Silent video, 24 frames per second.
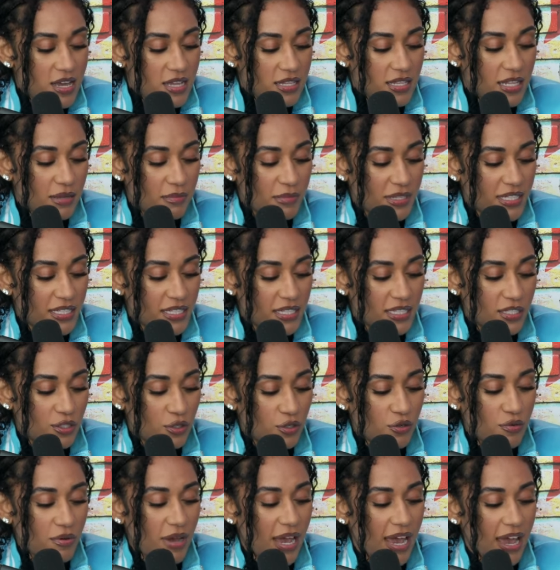limit do
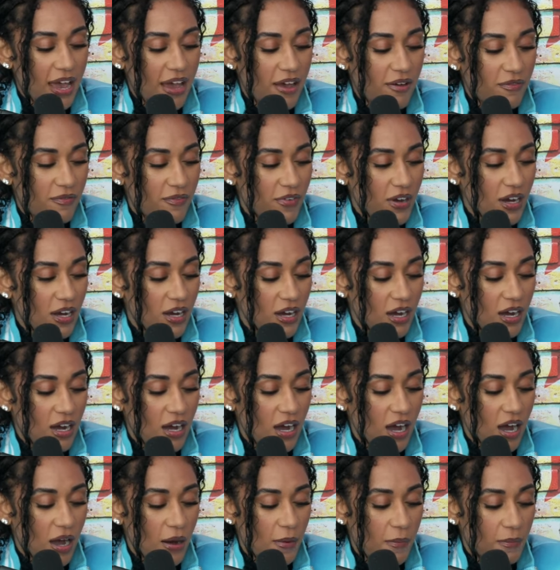you have
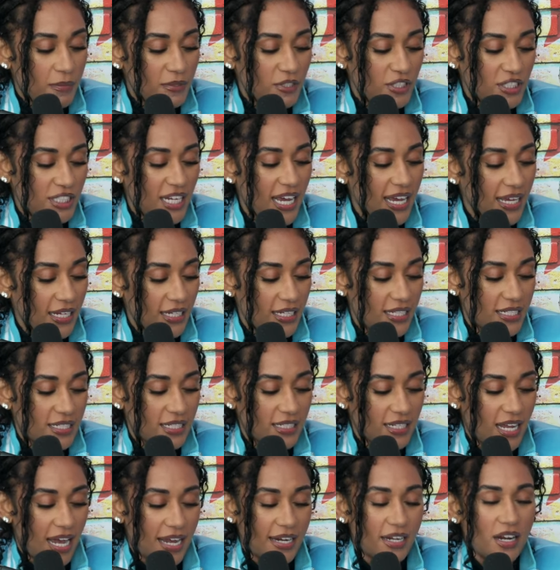a checklist
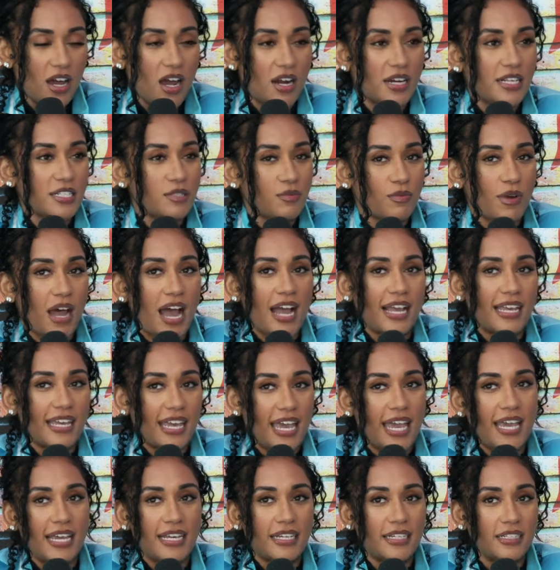of like, no, nah, this is why I
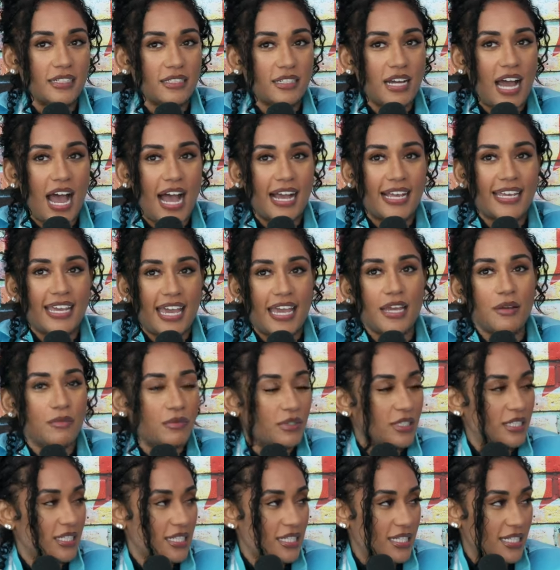can't I can't
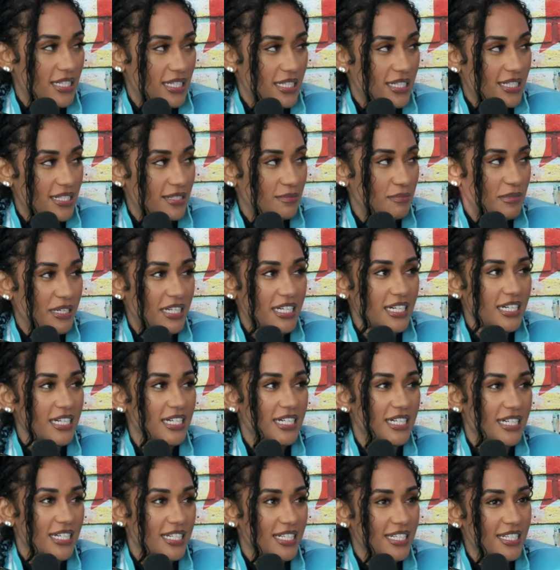release this
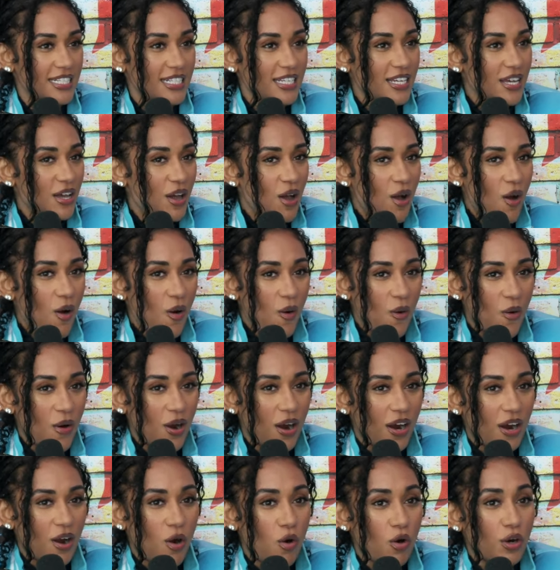because
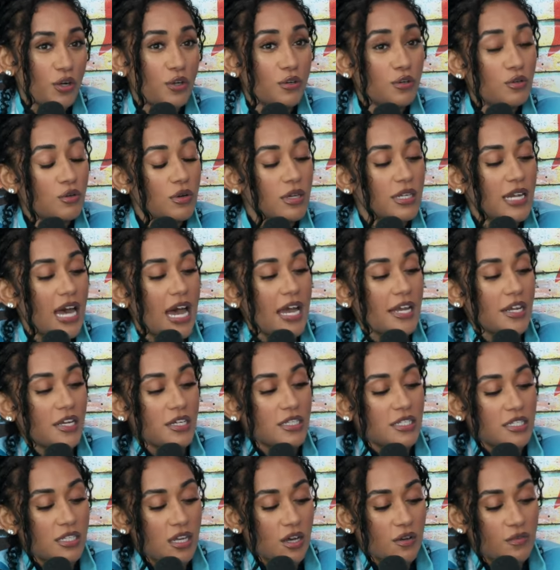or or do you allow
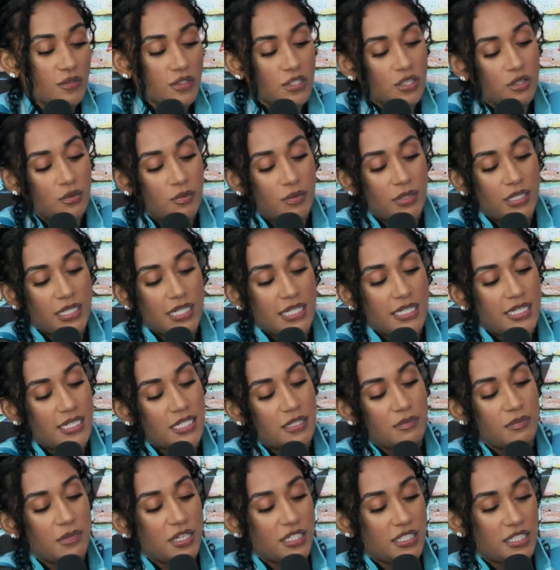yourself to release
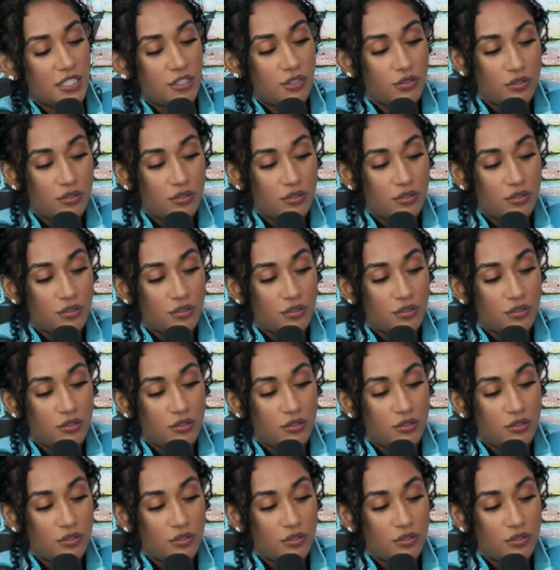as much as